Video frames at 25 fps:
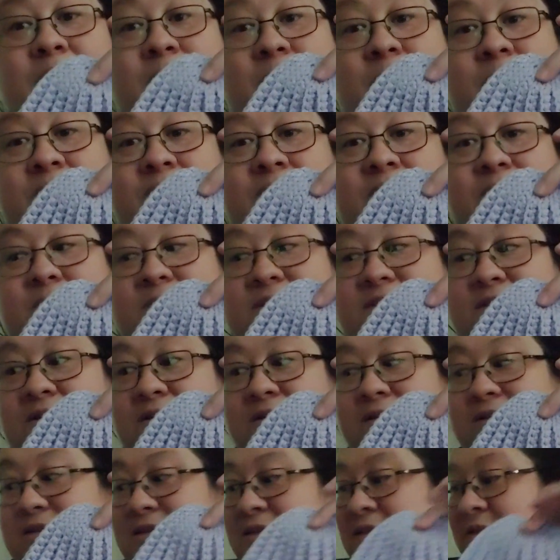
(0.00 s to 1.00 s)
with the
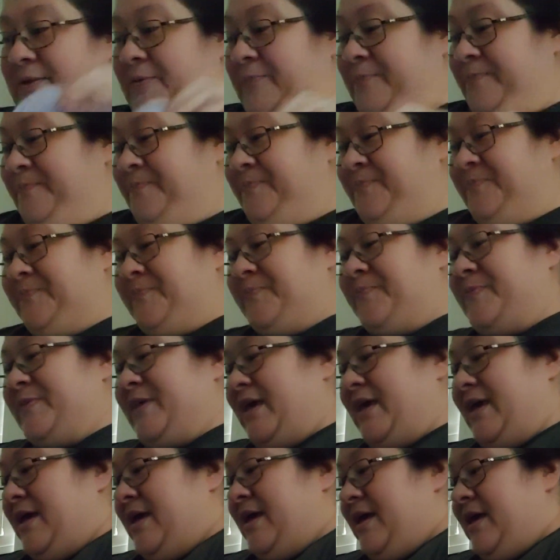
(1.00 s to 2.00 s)
results.
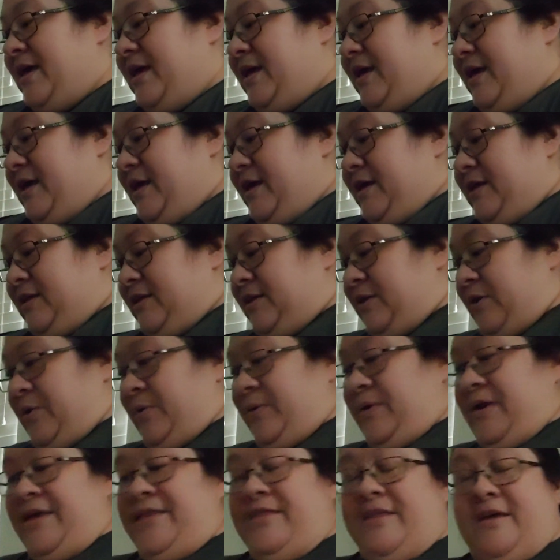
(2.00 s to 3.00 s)

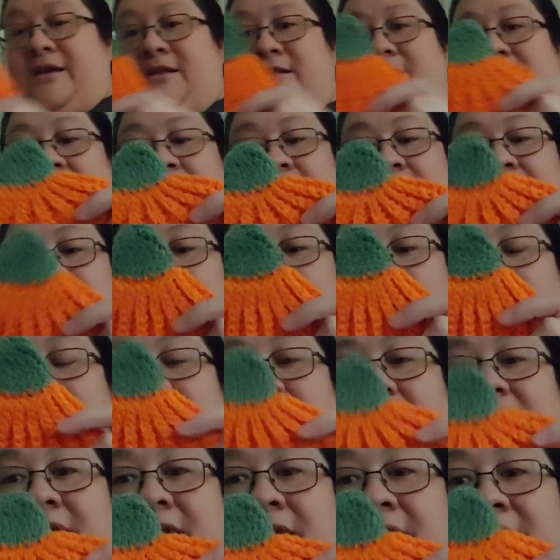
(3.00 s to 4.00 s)
So I
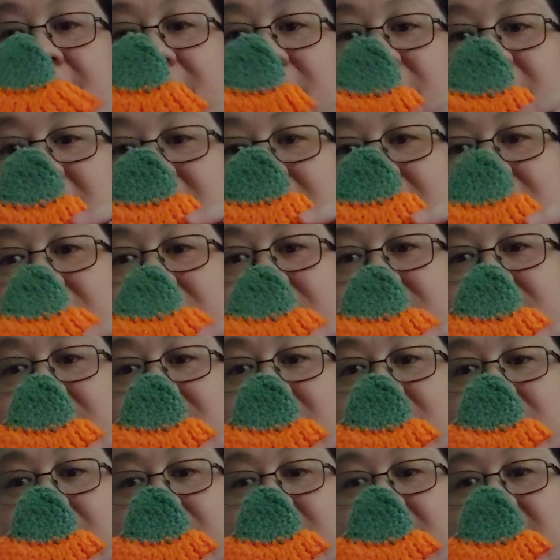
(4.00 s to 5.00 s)
made another little
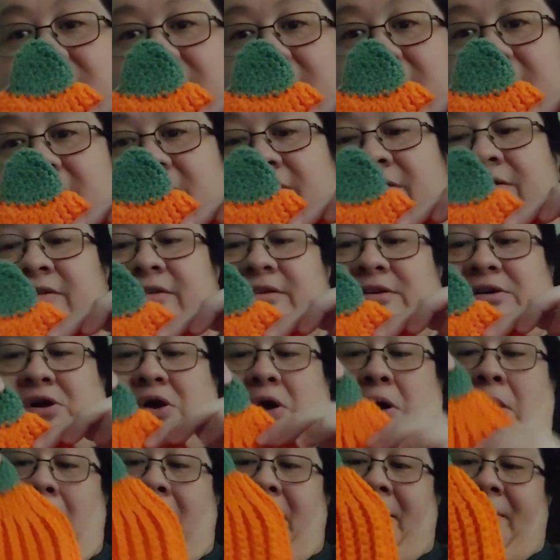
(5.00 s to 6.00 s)
teeny one here.
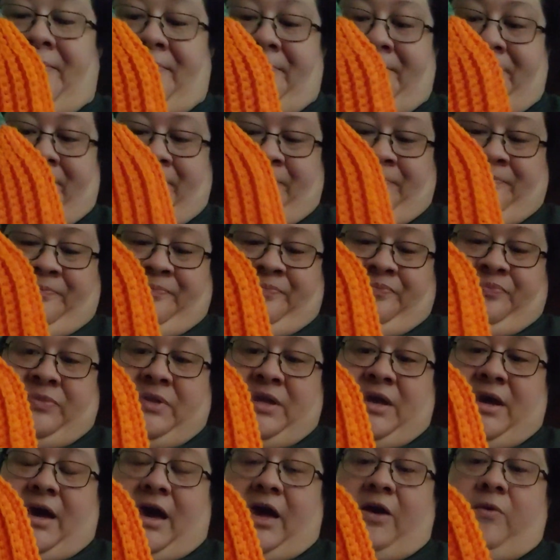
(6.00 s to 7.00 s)

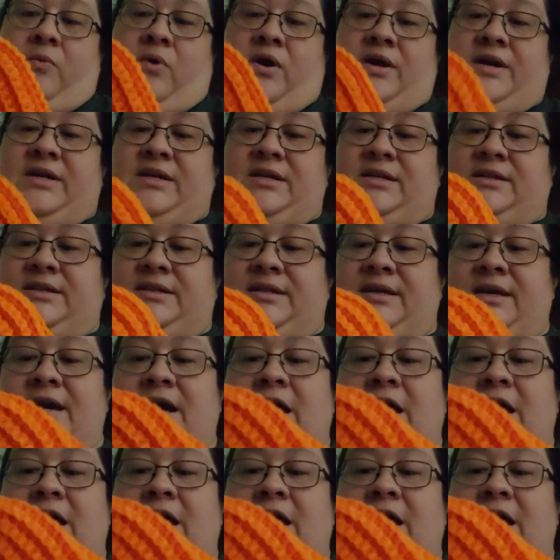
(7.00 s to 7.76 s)
I wanted to see